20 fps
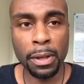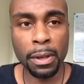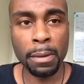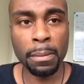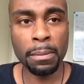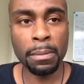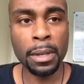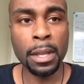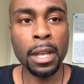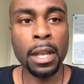
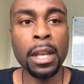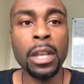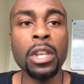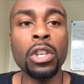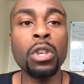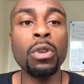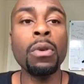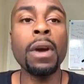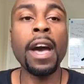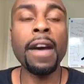them,
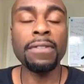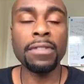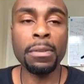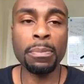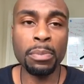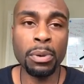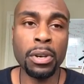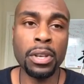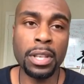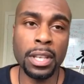you have to
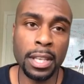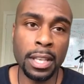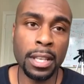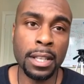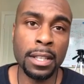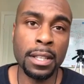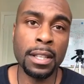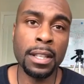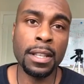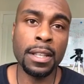put
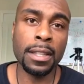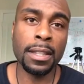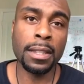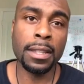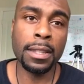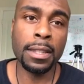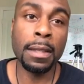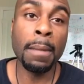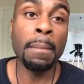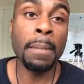in
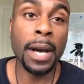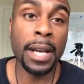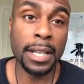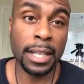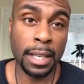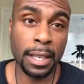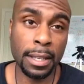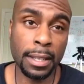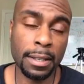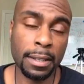the
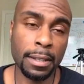money